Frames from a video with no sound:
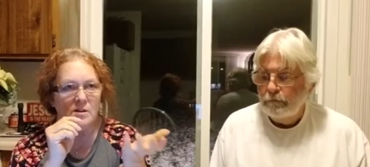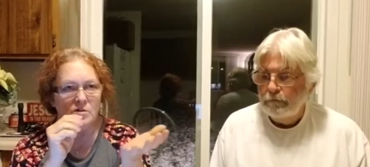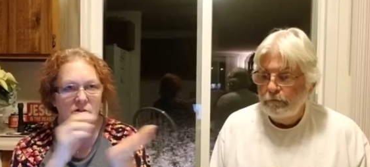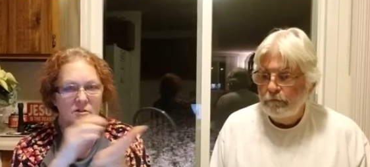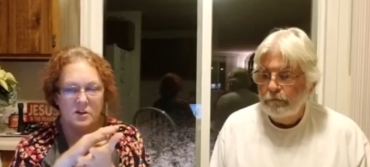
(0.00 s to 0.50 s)

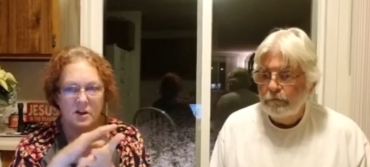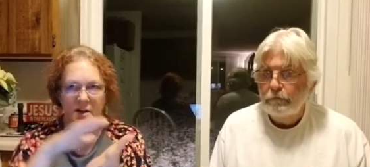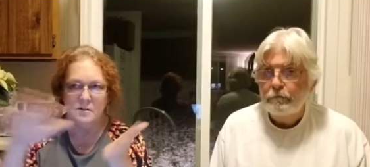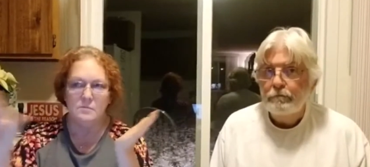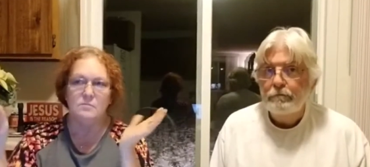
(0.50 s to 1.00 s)
Speaker 1: either just
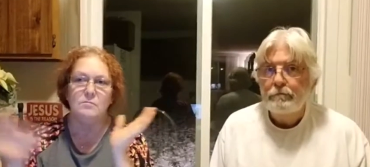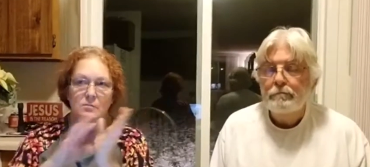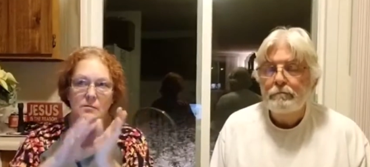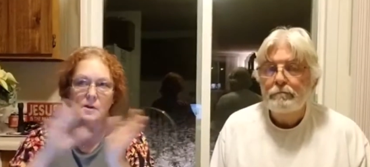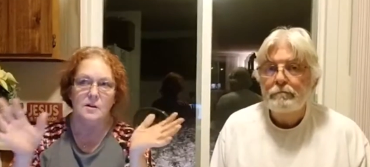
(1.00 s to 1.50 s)
let it
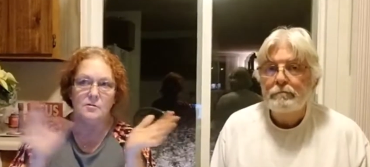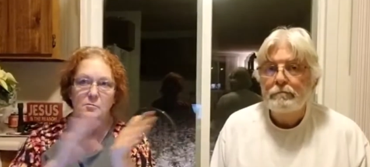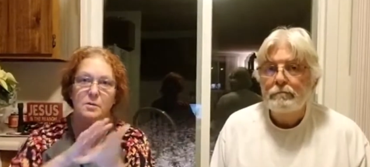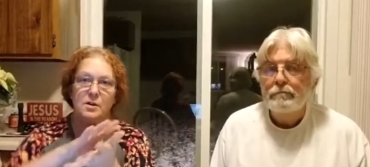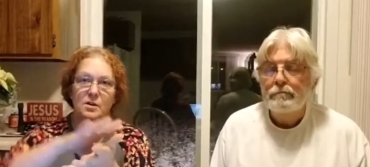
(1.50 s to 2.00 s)
kind
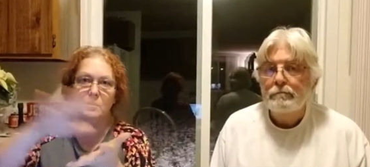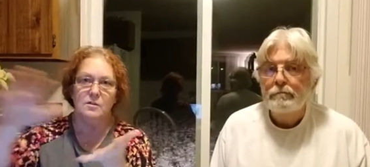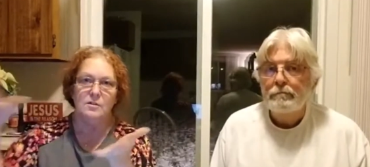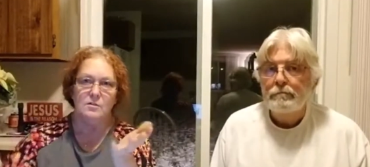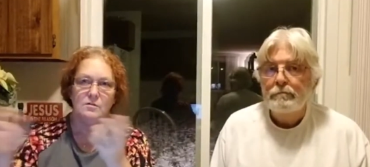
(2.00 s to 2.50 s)
of be
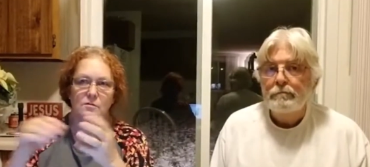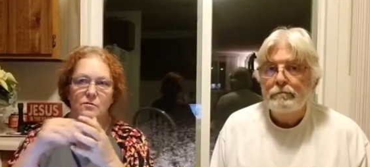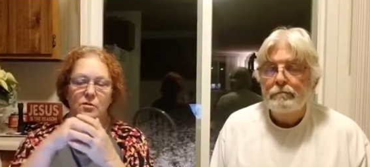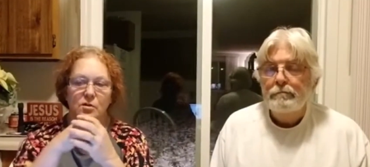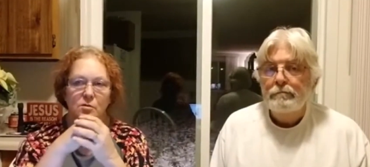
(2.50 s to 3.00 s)

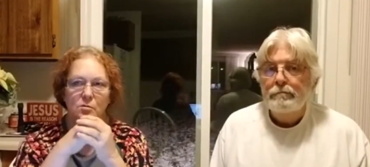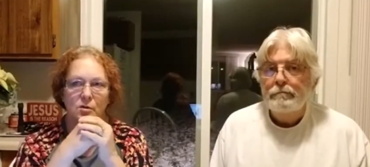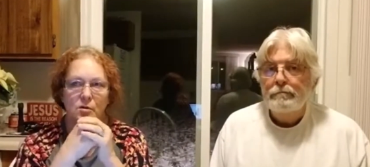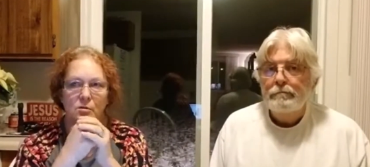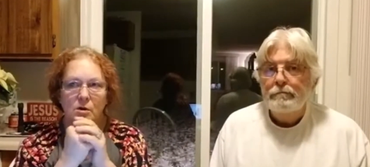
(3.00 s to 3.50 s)
for the
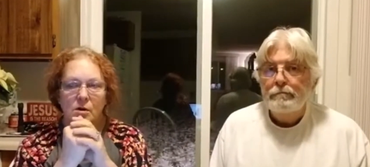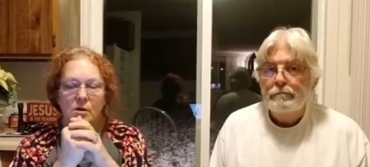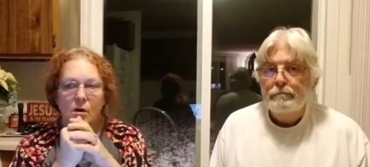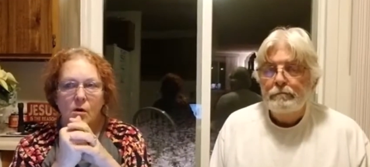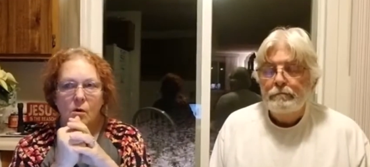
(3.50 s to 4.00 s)
room
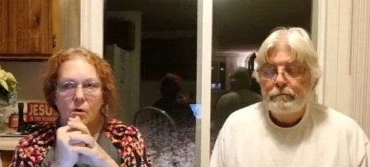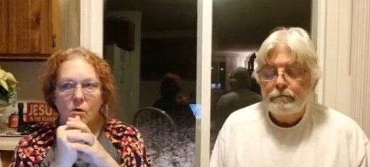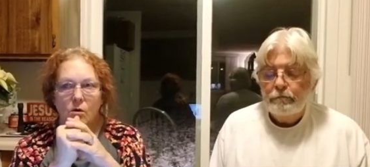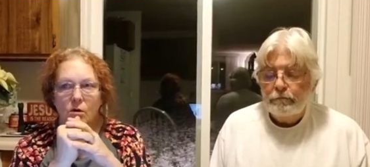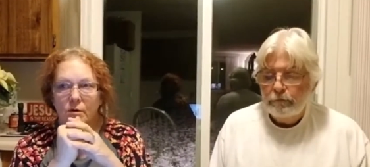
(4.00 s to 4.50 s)

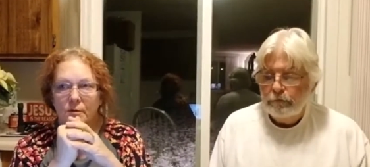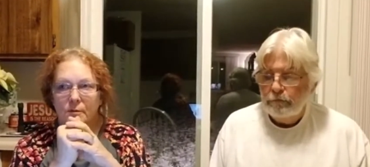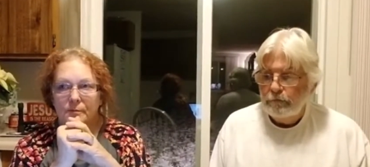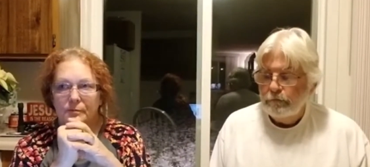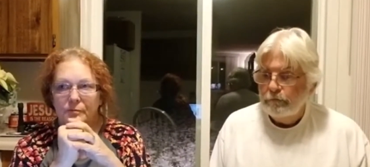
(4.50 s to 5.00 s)
or
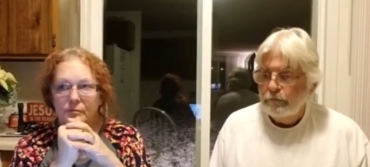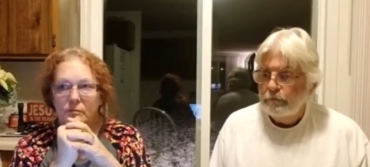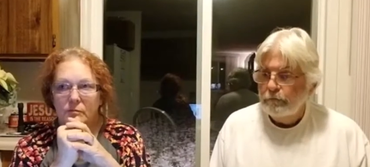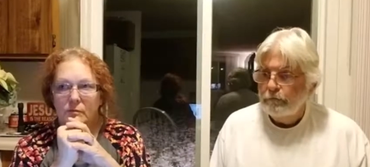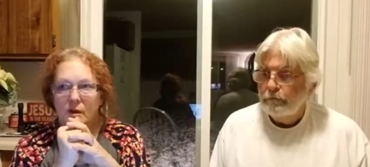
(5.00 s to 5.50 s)

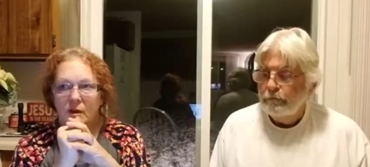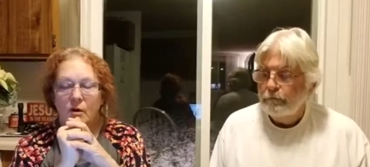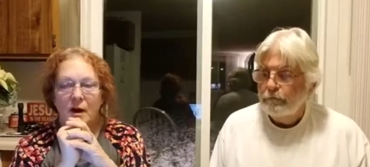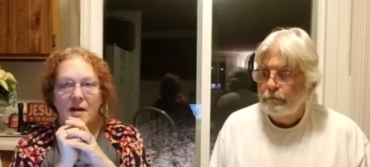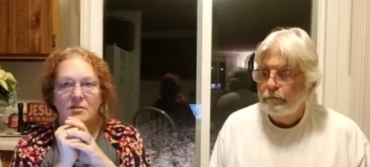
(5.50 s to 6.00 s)
you
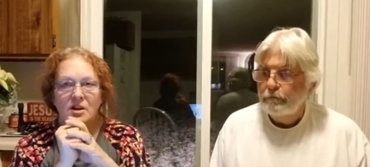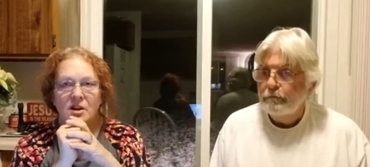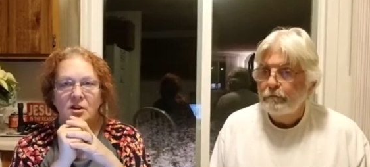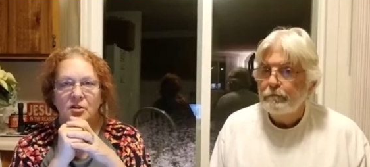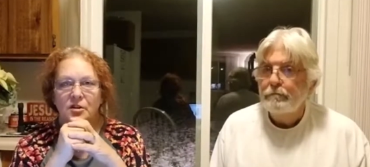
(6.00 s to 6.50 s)
know have it
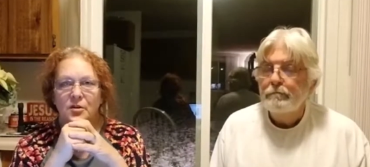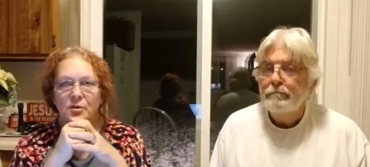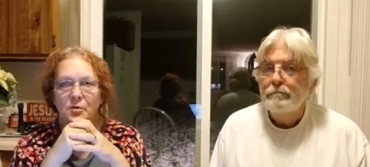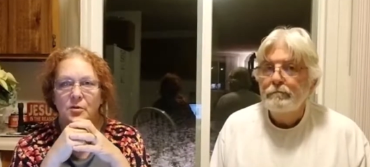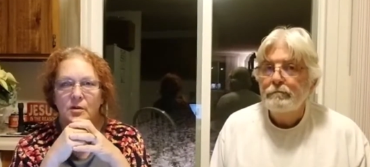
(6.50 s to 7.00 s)
near
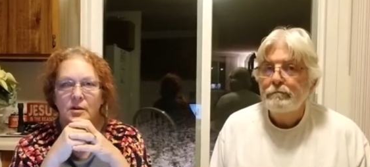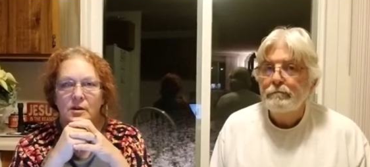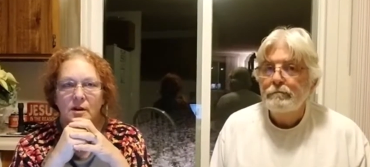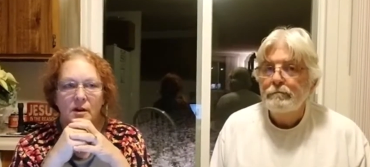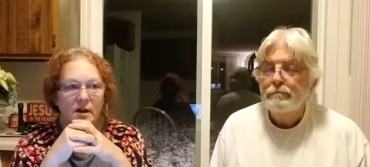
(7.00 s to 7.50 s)
you
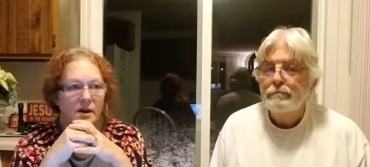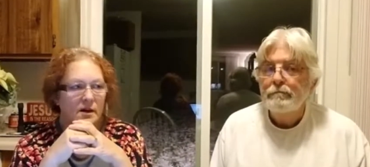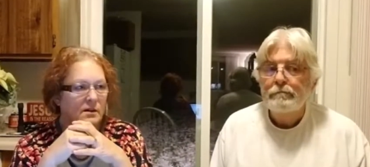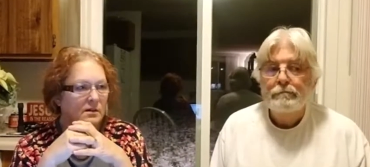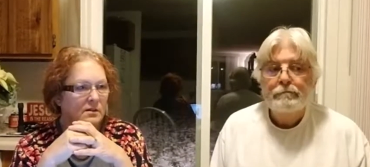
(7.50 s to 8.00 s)

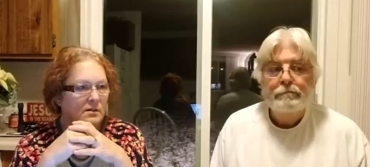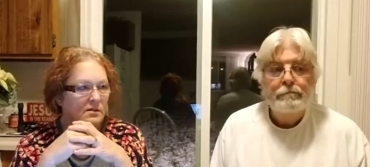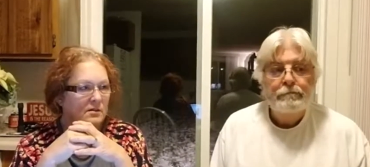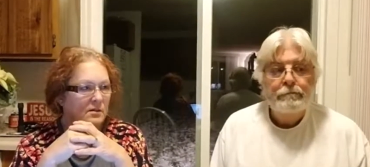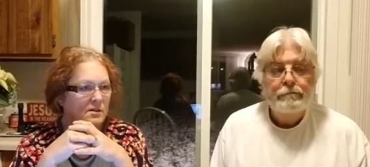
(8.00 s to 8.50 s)

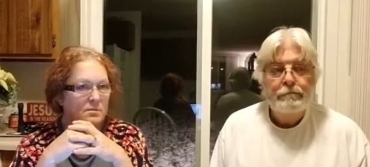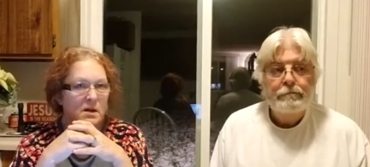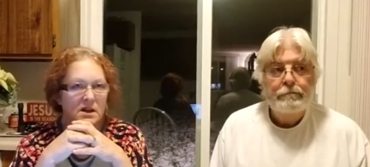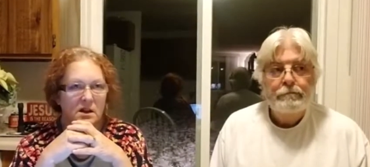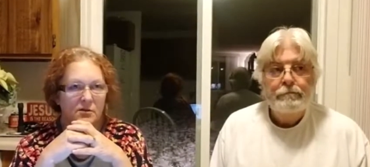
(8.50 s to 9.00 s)
and
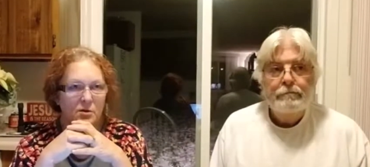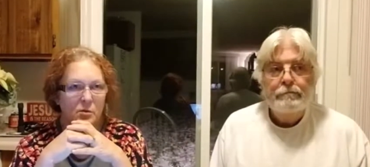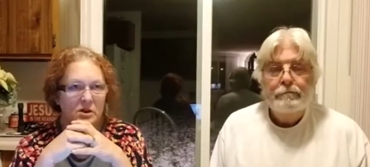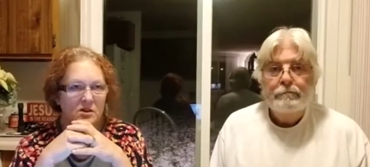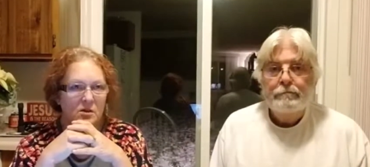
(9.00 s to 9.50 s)
smell it every
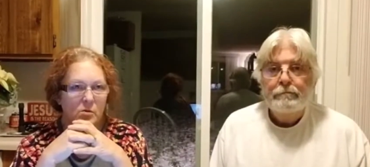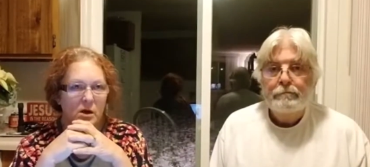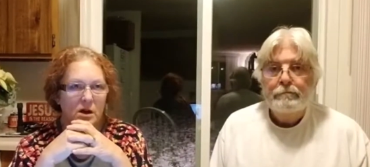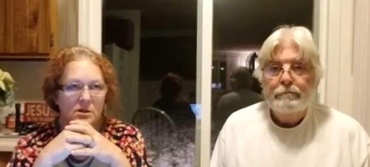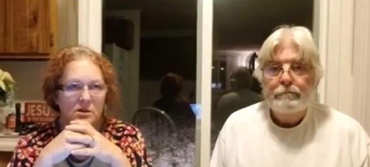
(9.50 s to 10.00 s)
once in a
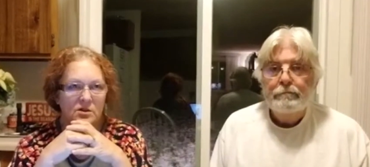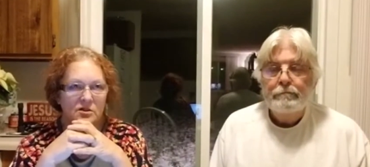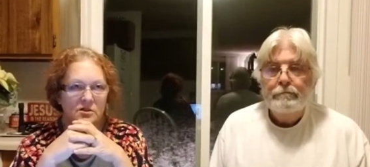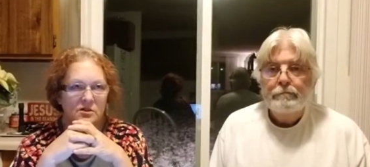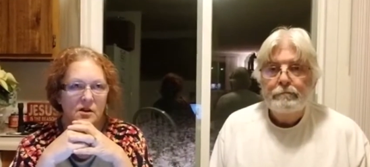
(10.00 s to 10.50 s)
while. It
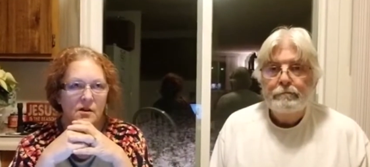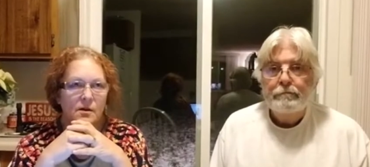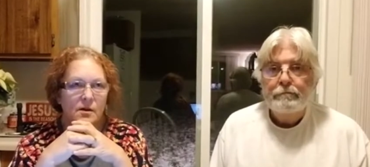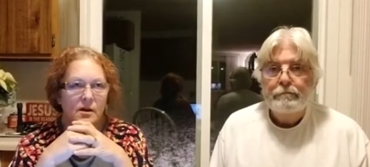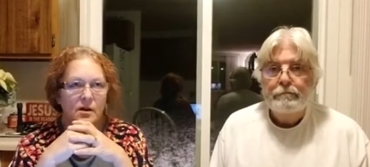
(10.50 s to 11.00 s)
just
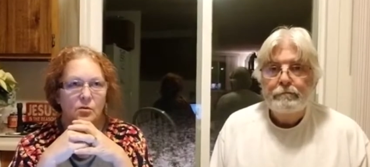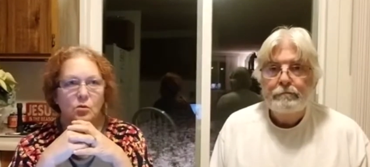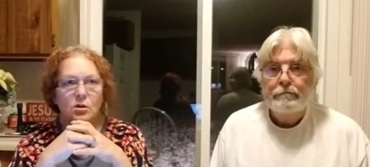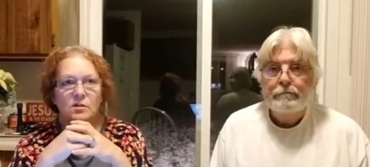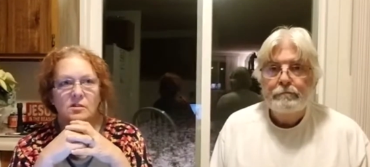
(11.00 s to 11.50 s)

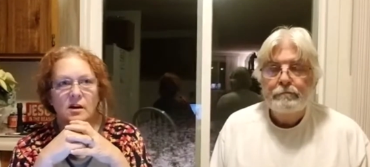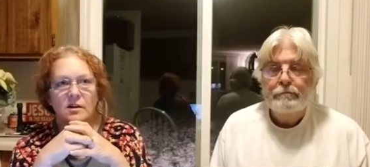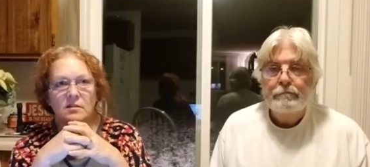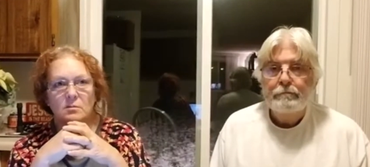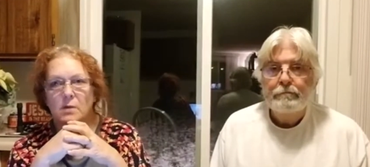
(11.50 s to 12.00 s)
it works
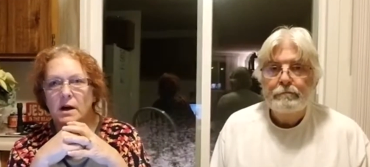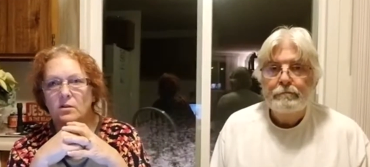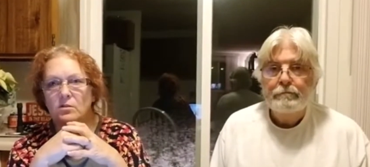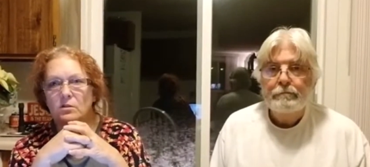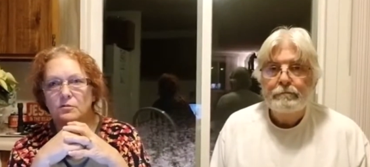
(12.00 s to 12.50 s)
as a
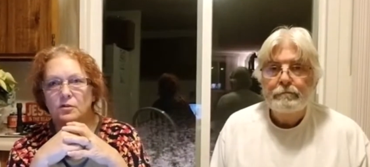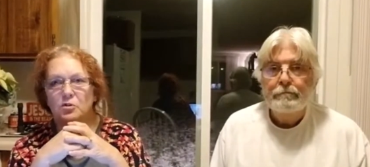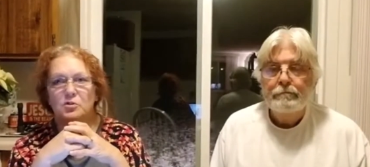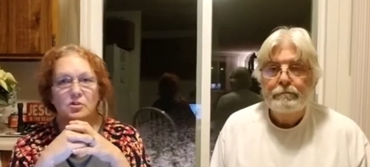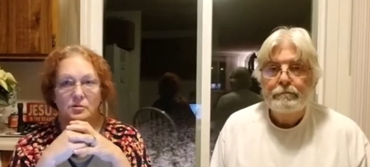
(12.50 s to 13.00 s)
mild
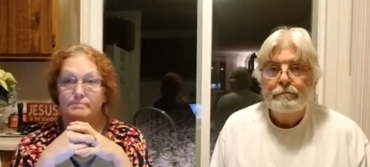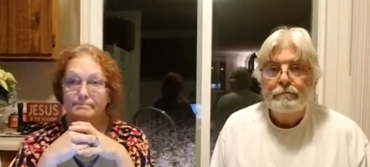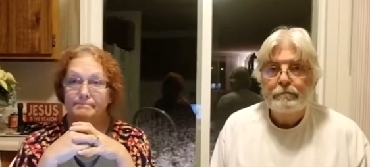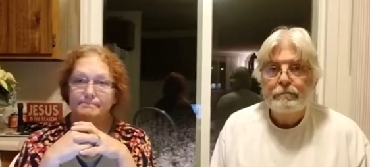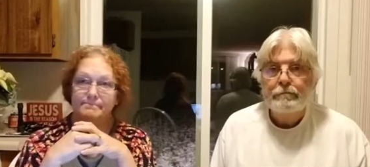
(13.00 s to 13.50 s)
diffuser.
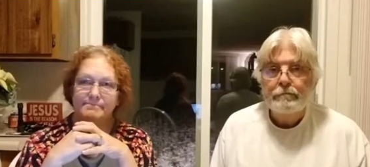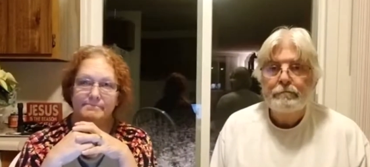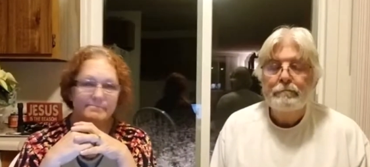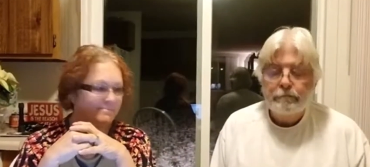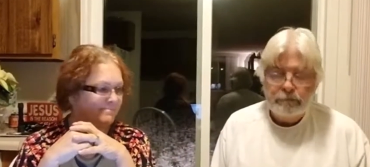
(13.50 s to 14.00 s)

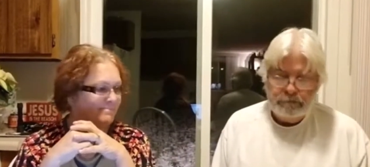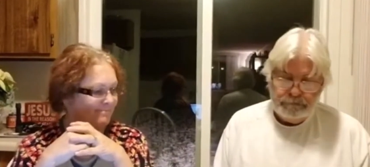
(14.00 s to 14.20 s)
Hmm.